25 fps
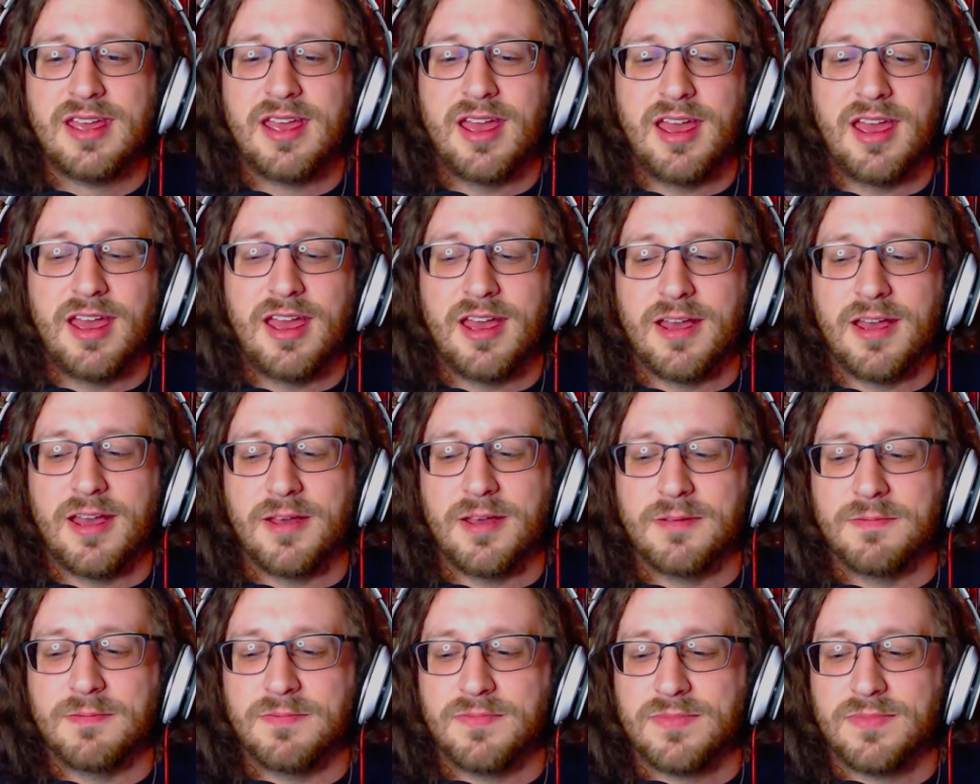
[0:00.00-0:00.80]

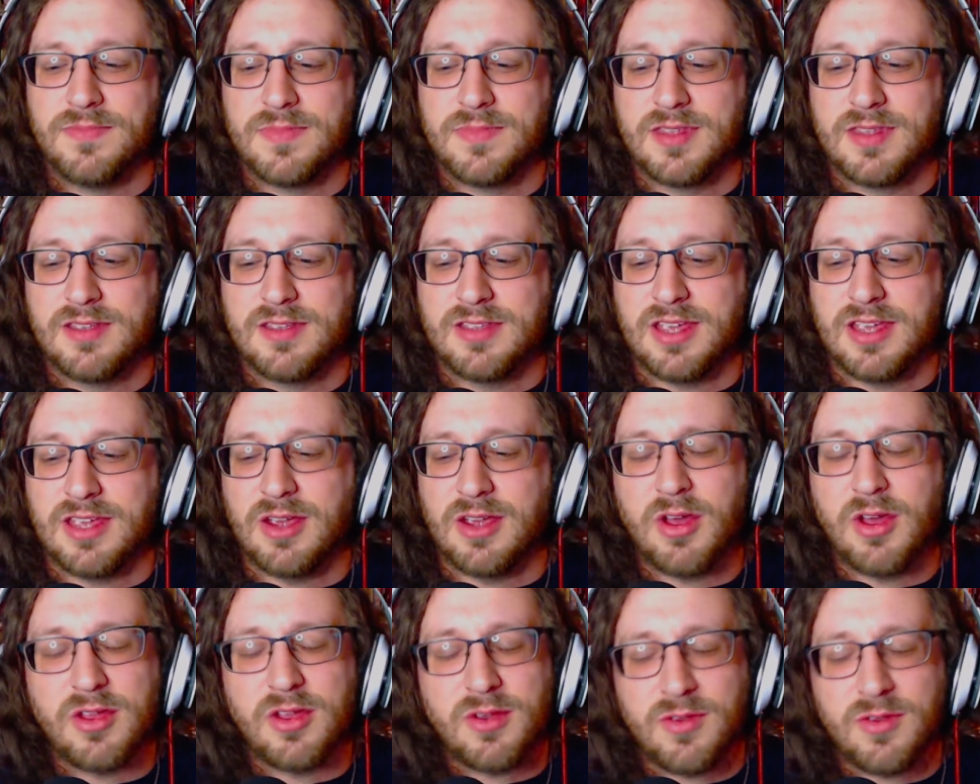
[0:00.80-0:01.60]
He's
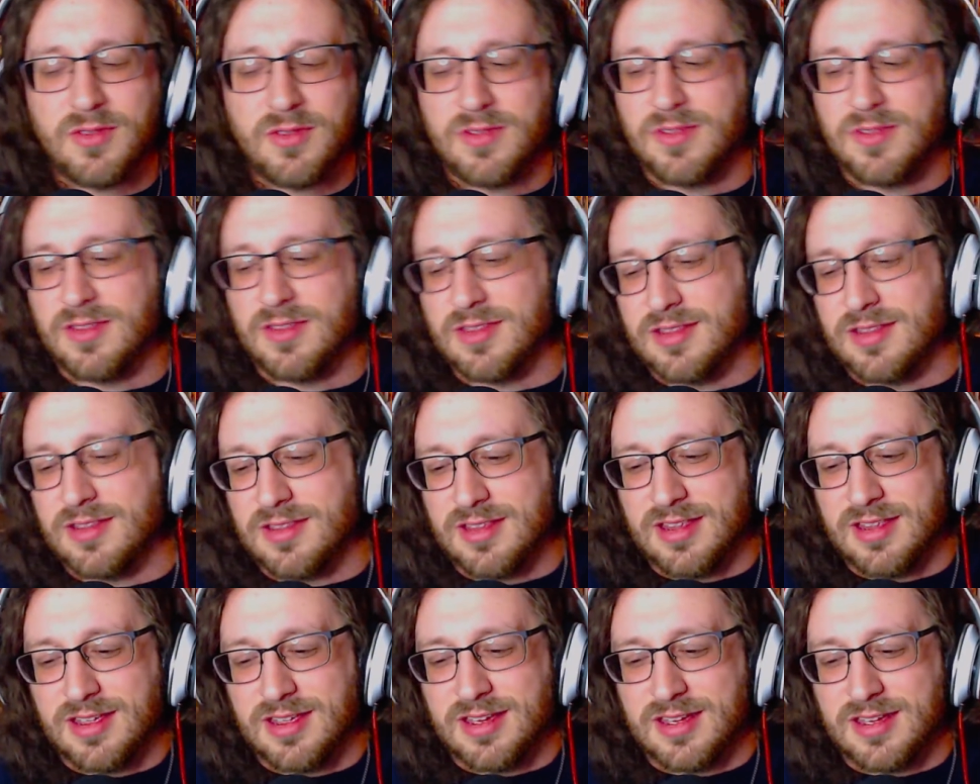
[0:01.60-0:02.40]
like,
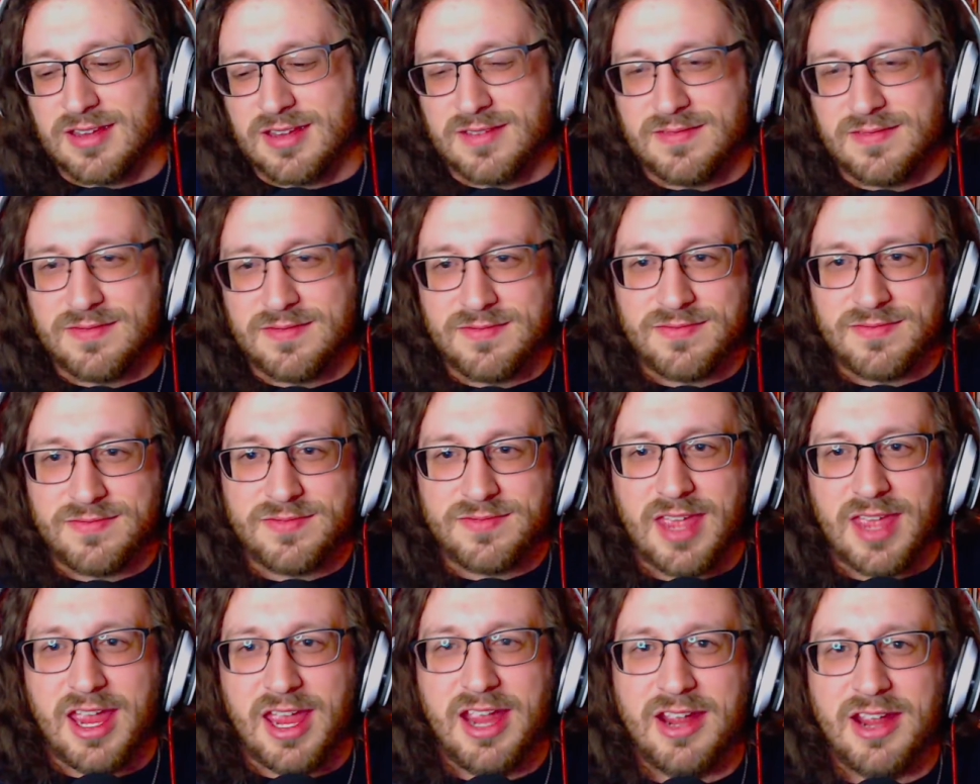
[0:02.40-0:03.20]

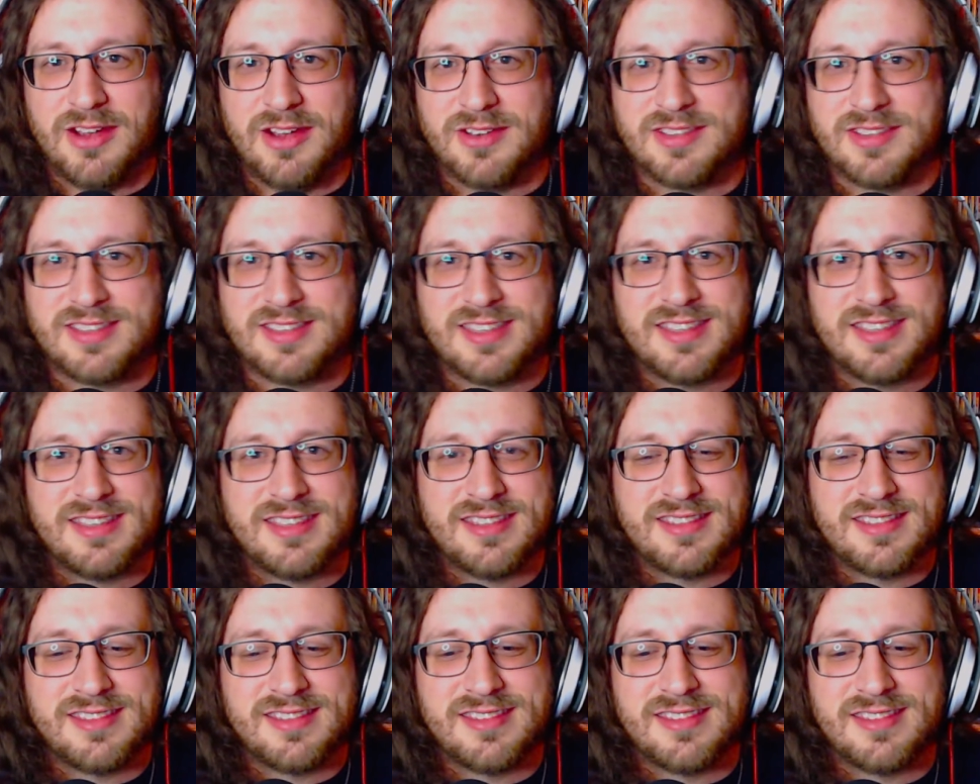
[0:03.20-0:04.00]
Harold's,
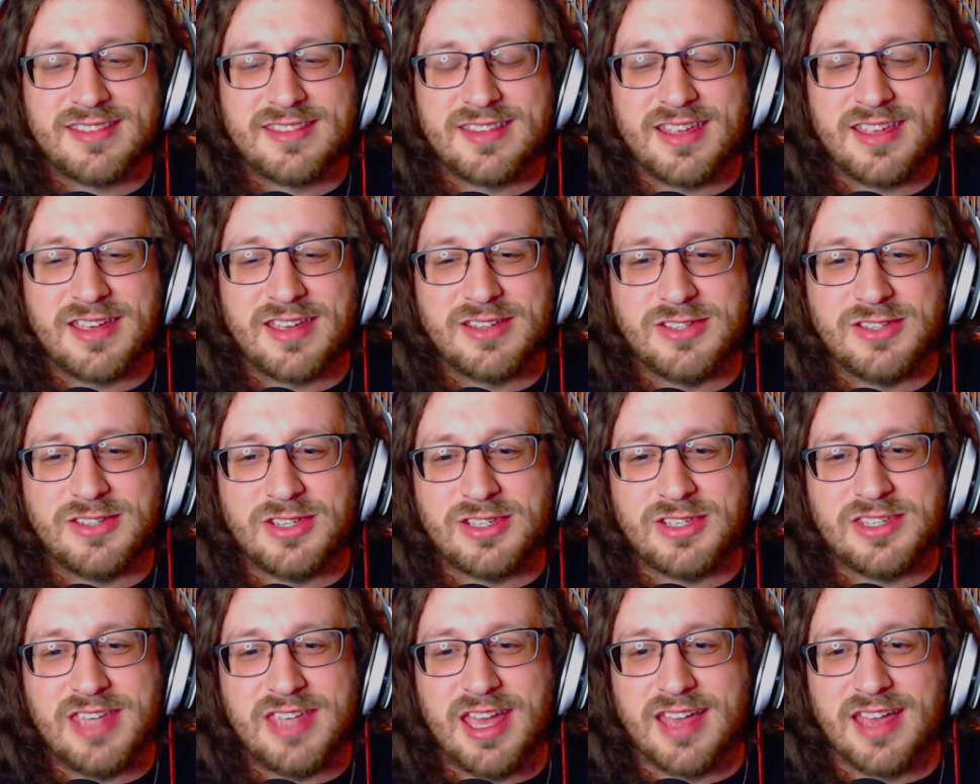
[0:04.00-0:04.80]

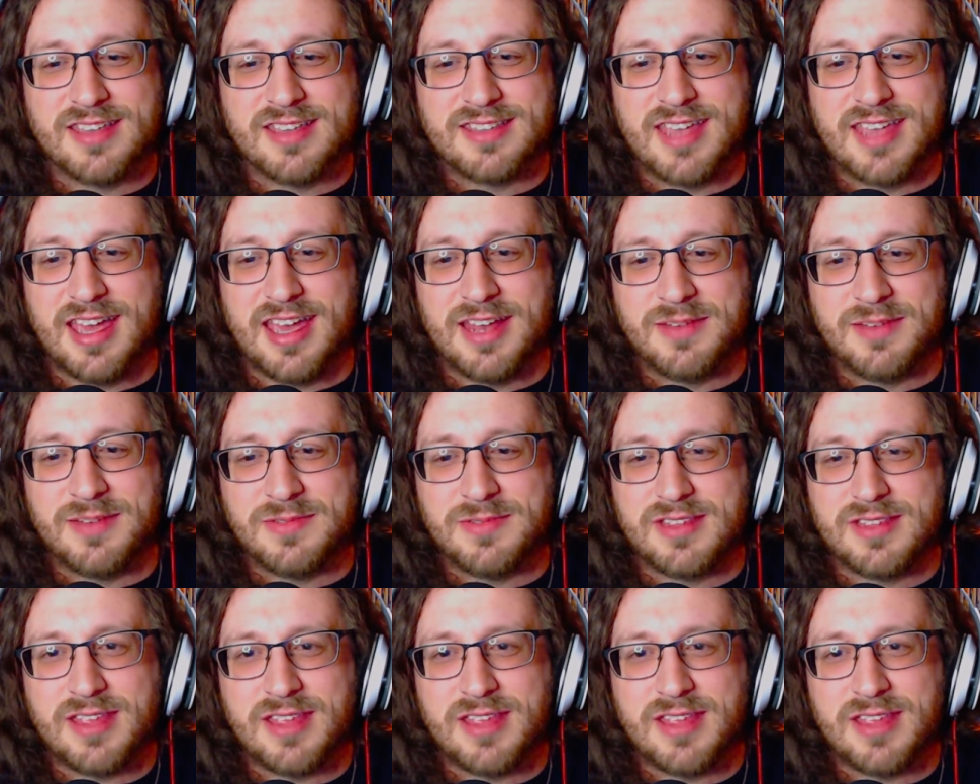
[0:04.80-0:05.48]
just yells at him. He's like,